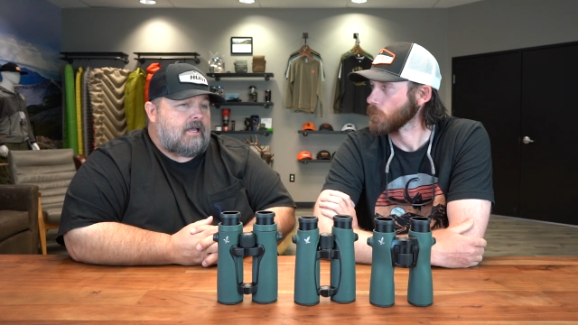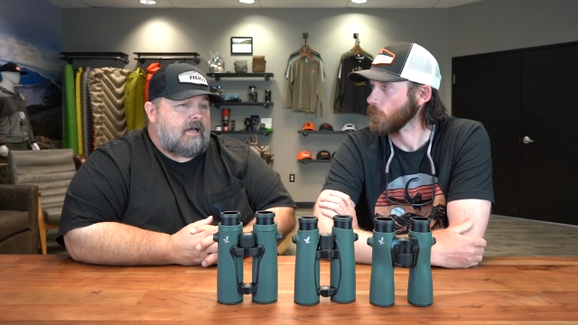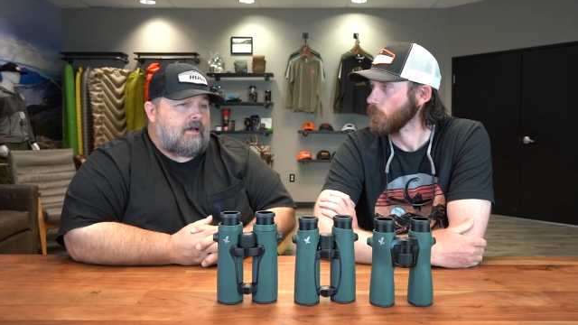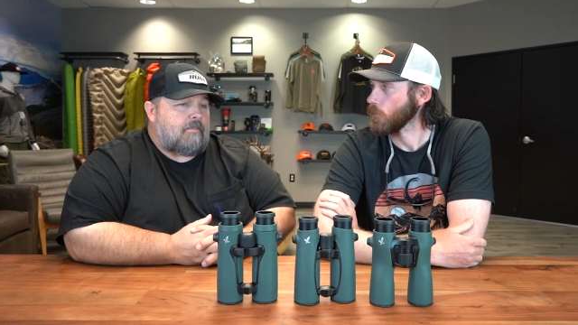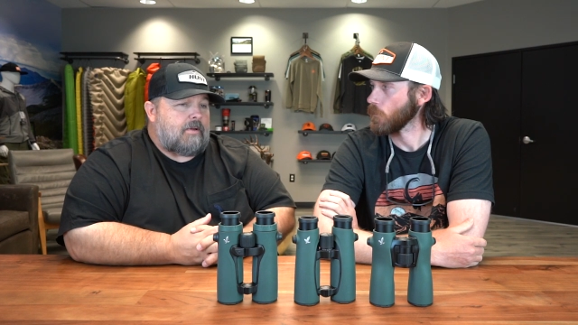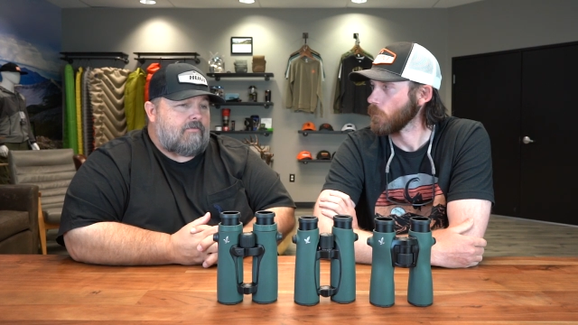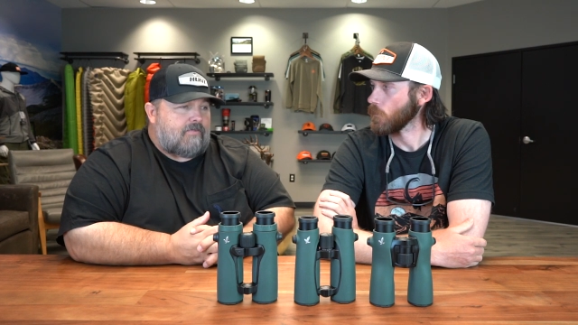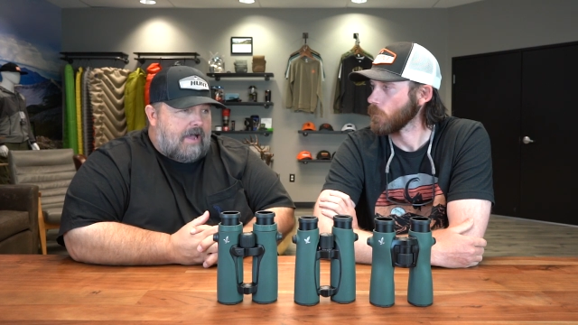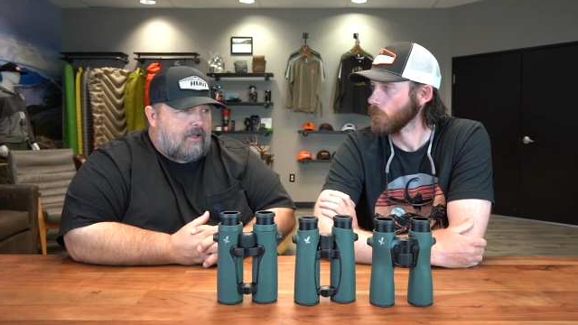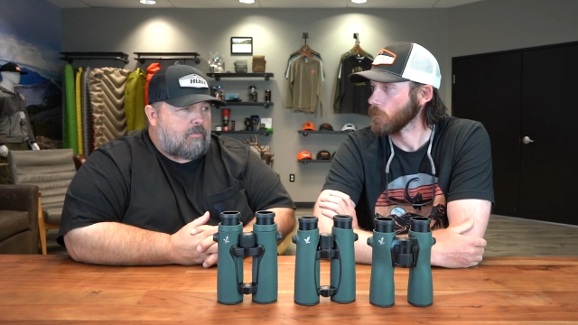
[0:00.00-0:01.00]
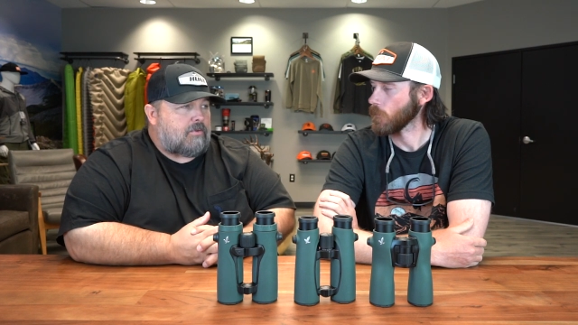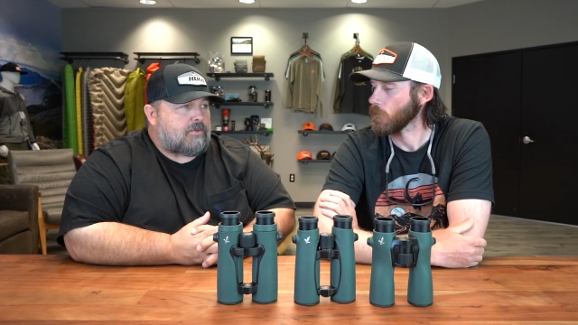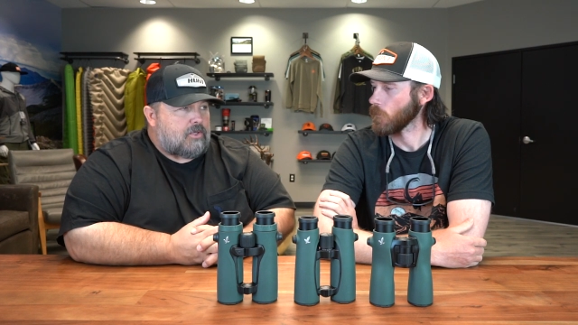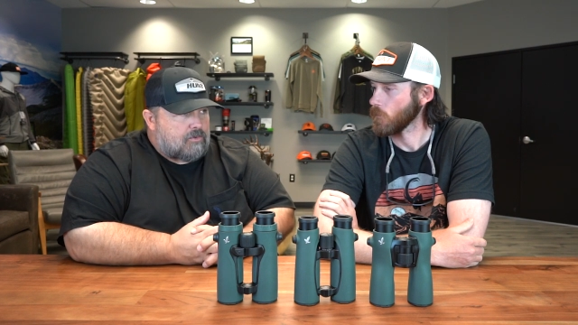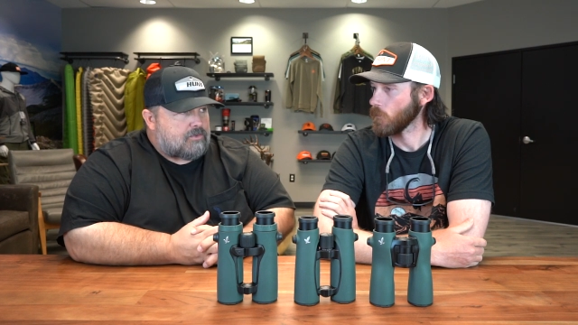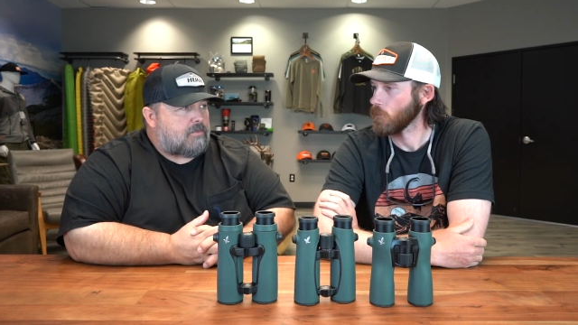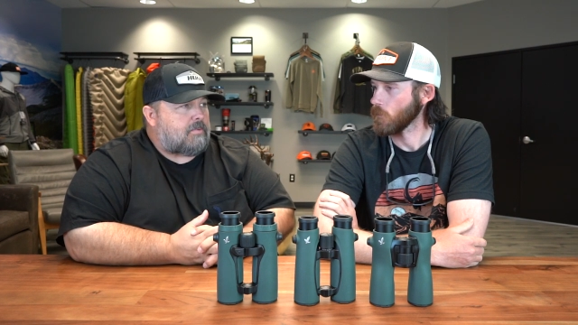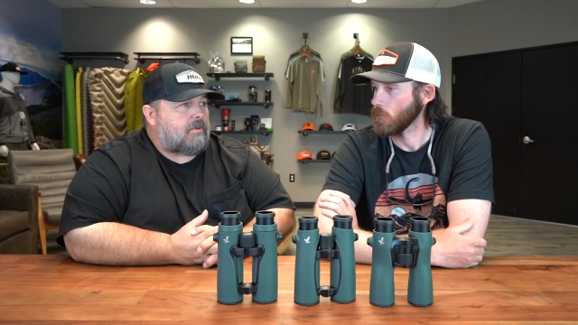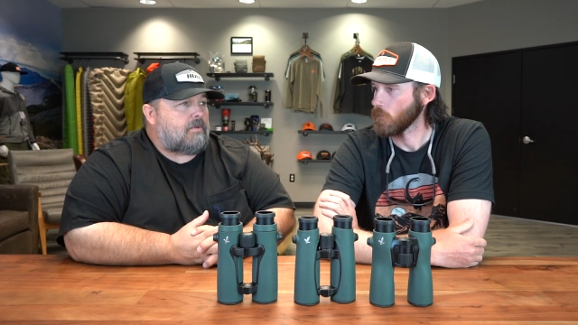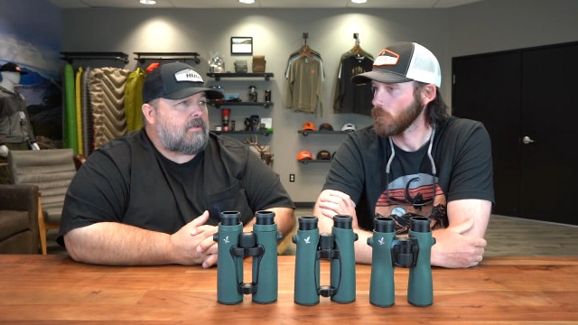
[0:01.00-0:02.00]
Speaker 1: um, a viable,
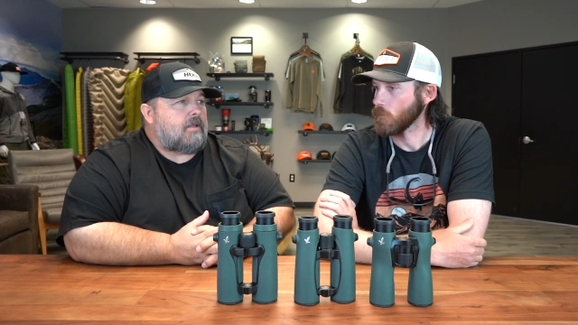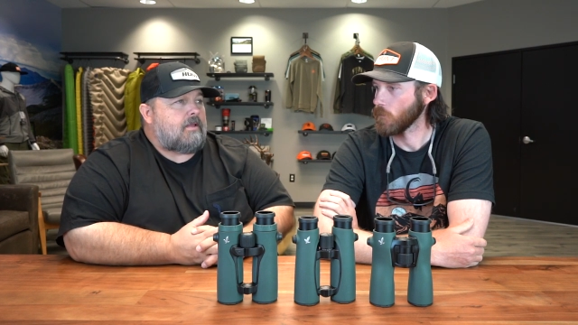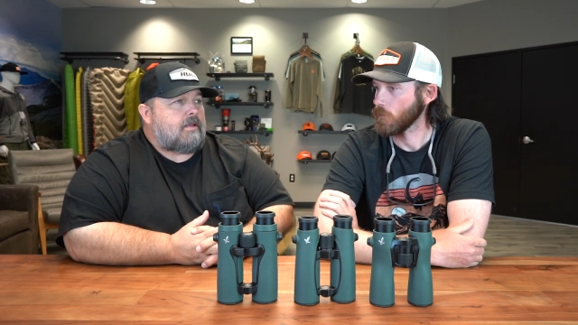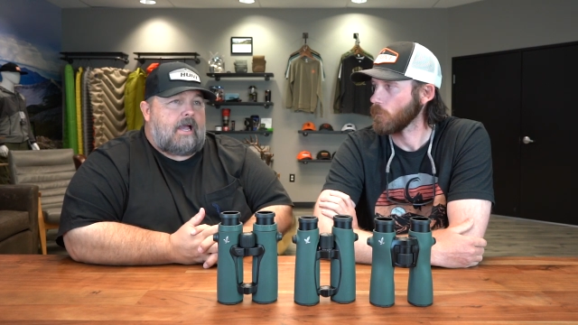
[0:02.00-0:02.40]
usable.